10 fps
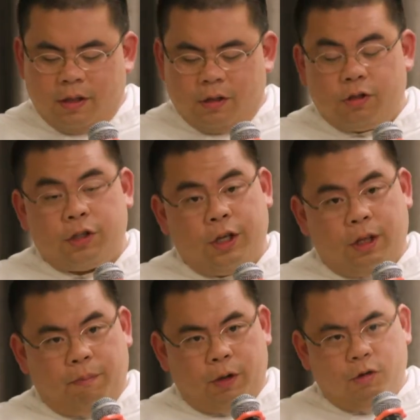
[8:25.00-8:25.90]
to see
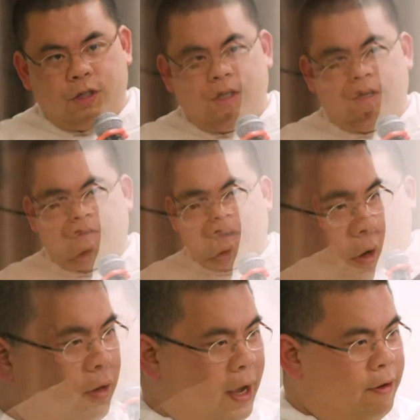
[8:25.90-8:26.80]
the beauty of our
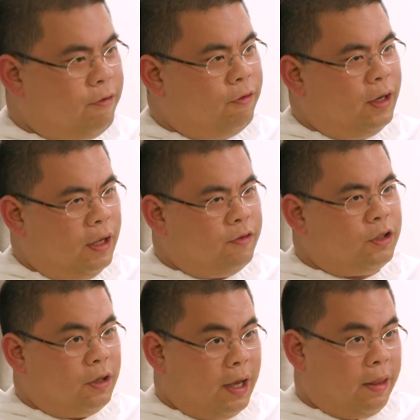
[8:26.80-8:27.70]
life lived
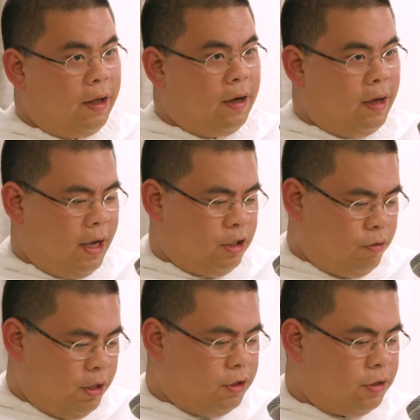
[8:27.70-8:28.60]
together as
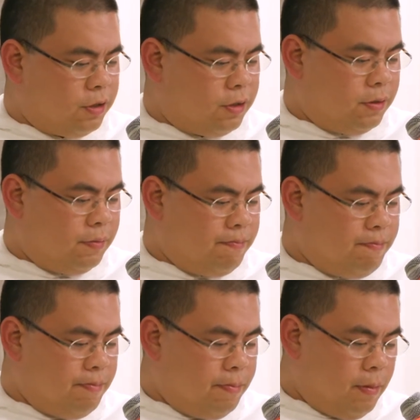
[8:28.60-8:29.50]
religious,
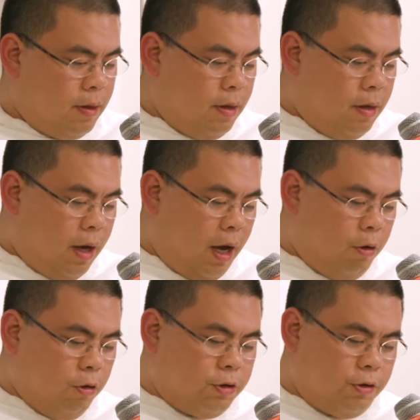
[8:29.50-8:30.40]
and
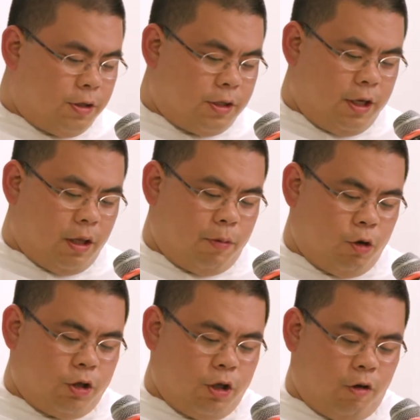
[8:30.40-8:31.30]
also to see the
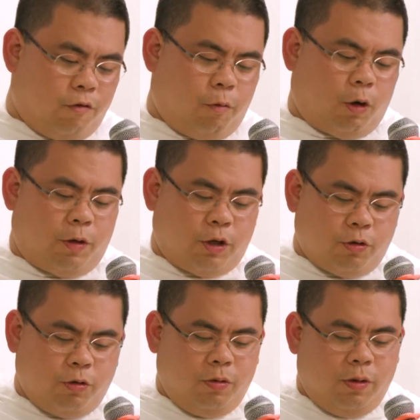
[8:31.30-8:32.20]
beauty of what we
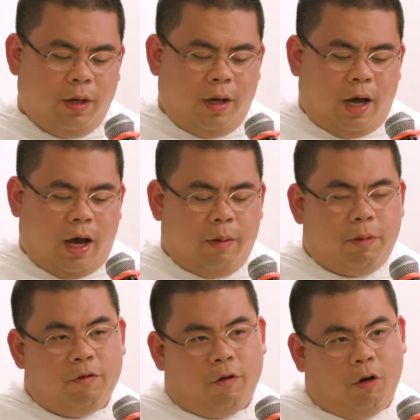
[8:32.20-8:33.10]
do, and
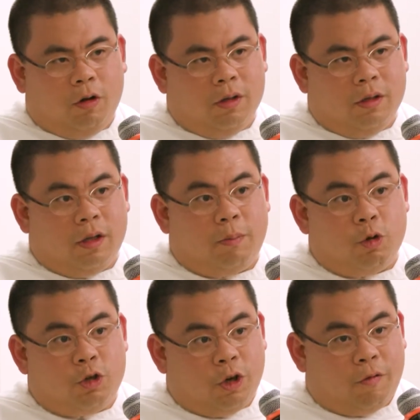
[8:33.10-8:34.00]
above all, the
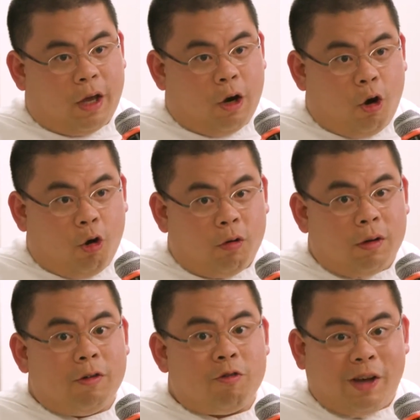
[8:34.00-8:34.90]
beauty of their
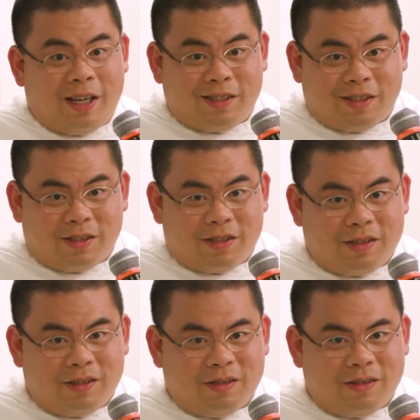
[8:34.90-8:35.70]
own faces.